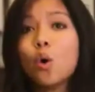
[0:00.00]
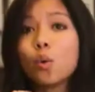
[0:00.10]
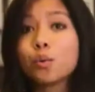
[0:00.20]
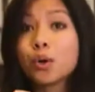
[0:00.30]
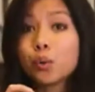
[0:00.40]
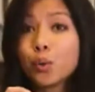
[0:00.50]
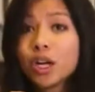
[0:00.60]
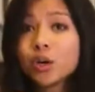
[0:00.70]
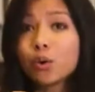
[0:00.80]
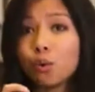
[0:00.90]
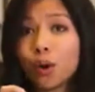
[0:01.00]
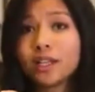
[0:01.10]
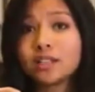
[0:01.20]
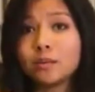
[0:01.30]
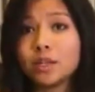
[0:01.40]
When we read or write
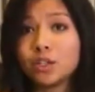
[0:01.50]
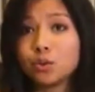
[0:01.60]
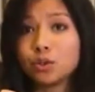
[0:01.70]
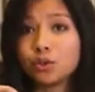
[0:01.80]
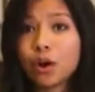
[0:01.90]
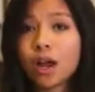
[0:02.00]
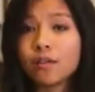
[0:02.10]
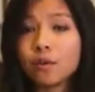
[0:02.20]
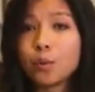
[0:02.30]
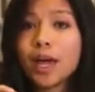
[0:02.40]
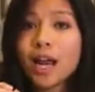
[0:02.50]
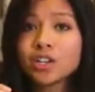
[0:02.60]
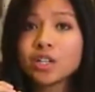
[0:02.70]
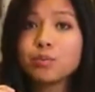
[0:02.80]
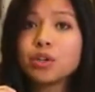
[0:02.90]
something to a drive, we
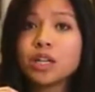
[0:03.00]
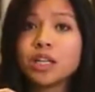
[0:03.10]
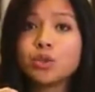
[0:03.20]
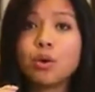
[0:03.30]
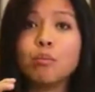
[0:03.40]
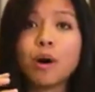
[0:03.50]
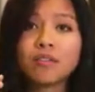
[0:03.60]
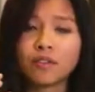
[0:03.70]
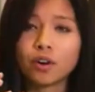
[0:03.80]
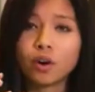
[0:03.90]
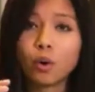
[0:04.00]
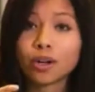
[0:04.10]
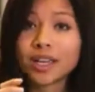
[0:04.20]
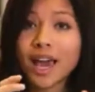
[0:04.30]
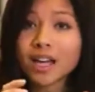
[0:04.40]
actually put it into a buffer or
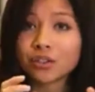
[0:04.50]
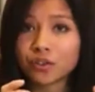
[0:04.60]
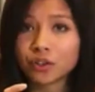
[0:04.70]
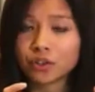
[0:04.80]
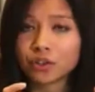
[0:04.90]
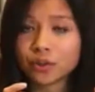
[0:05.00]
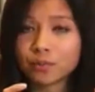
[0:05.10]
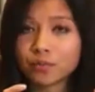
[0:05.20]
cache burst.